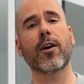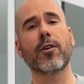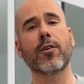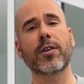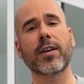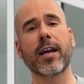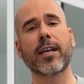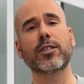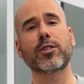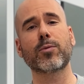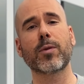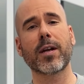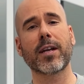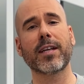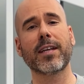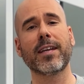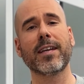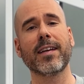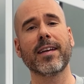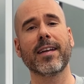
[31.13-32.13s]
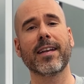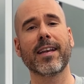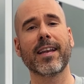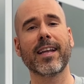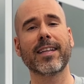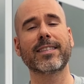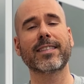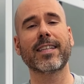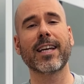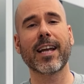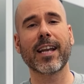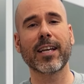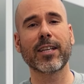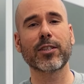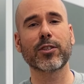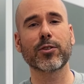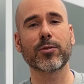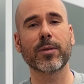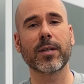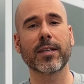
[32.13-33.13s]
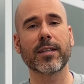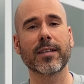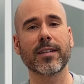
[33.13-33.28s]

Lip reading: you guys ready? Let's get into it.